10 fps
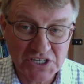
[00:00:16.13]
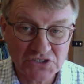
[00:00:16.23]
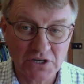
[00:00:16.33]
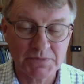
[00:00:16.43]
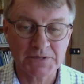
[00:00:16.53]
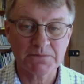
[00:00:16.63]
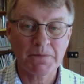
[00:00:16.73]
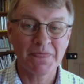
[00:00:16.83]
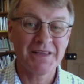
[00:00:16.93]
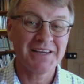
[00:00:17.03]
C topic.
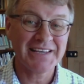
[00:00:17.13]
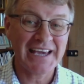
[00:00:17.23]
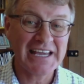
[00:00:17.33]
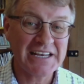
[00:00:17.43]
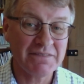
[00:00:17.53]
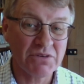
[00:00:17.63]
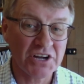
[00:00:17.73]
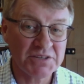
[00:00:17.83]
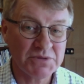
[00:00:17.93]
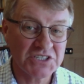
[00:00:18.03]
Can
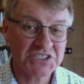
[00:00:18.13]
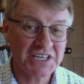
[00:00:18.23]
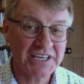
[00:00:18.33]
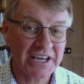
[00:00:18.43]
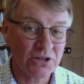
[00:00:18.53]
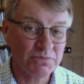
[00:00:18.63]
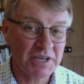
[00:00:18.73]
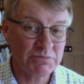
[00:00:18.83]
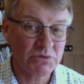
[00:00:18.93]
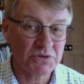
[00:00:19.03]
vitamin C help
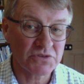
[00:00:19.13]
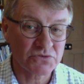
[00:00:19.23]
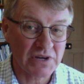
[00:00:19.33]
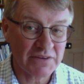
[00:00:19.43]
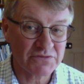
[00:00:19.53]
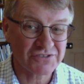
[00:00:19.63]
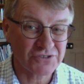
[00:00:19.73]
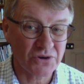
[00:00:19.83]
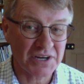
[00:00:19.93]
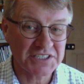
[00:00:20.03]
people with rough,
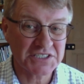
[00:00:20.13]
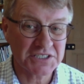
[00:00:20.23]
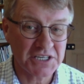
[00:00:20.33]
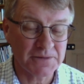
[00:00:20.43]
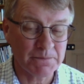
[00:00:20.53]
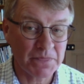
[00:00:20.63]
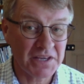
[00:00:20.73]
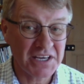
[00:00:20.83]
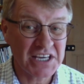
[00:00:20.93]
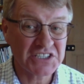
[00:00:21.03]
dry skin?
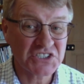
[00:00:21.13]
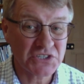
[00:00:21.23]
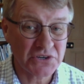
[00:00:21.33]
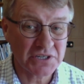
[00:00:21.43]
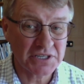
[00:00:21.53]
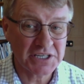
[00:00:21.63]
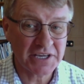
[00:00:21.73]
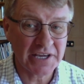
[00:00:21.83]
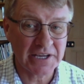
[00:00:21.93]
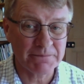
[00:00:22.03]
It certainly
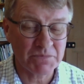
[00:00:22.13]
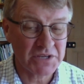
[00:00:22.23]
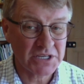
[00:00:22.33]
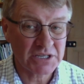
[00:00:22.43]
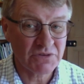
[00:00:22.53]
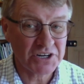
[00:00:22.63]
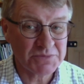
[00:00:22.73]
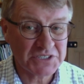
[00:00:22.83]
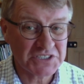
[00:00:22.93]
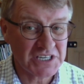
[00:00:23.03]
can.
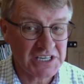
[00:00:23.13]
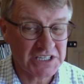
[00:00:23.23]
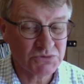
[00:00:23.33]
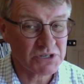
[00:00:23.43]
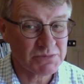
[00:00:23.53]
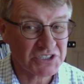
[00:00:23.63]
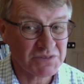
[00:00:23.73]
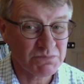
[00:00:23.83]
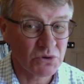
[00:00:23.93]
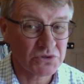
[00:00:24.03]
Vitamin C is one of the most
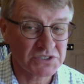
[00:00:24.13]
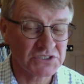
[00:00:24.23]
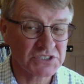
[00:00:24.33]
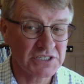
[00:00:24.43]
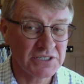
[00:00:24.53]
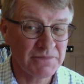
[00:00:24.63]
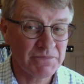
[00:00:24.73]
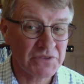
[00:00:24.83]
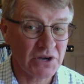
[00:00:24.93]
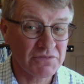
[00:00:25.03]
important
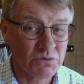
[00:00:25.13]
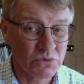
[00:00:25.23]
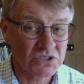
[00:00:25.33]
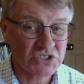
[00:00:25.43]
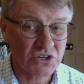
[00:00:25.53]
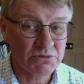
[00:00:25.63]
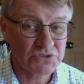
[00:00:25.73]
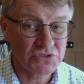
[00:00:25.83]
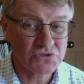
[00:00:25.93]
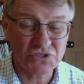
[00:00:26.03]
of the water soluble
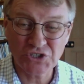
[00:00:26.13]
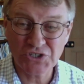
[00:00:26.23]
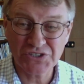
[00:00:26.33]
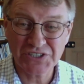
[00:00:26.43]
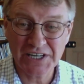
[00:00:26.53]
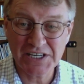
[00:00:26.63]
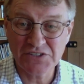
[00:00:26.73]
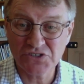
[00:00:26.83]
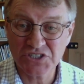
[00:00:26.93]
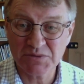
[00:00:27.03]
nutrients you can take
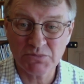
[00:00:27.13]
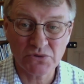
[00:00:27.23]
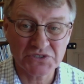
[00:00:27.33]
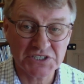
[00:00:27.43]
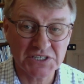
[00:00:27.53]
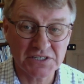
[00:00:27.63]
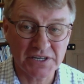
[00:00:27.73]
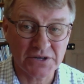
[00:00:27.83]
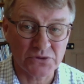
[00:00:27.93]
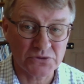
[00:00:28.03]
in to support skin
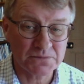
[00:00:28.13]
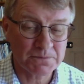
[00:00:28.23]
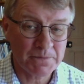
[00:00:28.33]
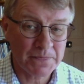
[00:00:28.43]
health.